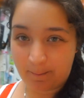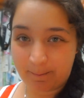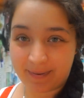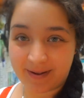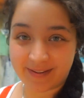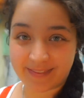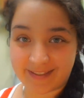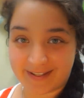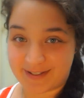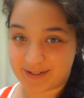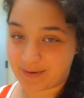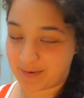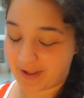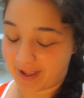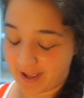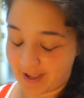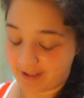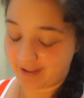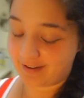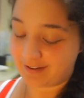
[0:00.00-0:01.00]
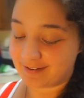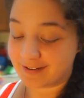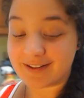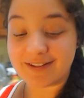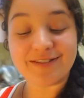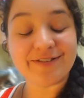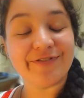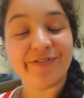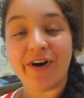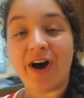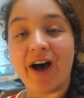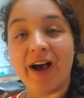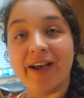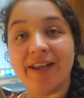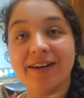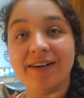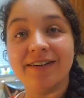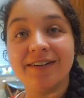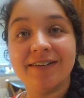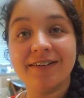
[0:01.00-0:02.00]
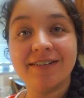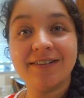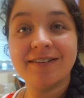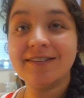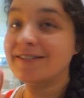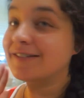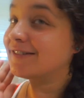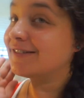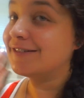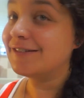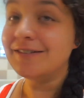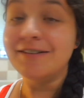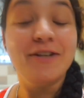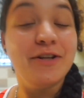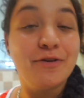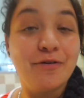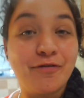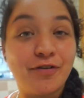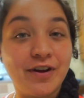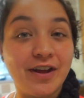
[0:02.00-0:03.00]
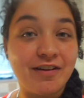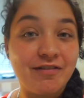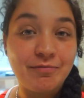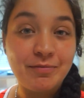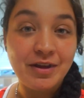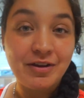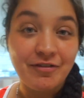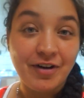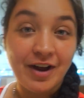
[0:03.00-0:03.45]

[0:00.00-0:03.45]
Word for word: but that's okay, it's fine. You forgive me,